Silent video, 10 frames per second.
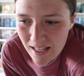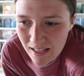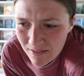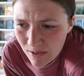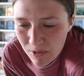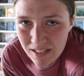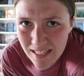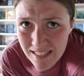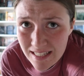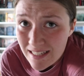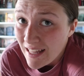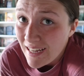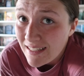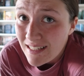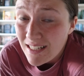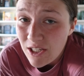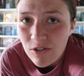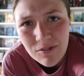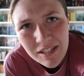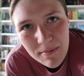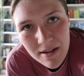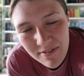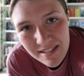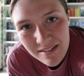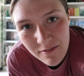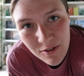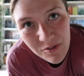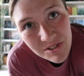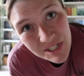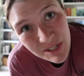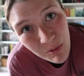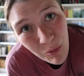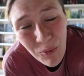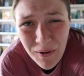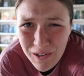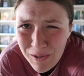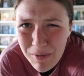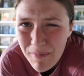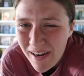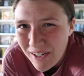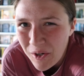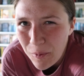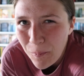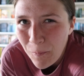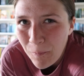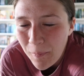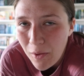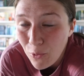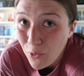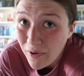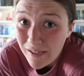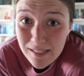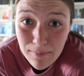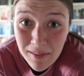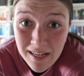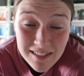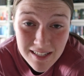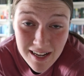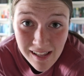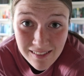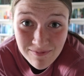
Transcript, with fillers: if someone says it's not, you don't need to be defensive. You can just work to be better or accept that it's not.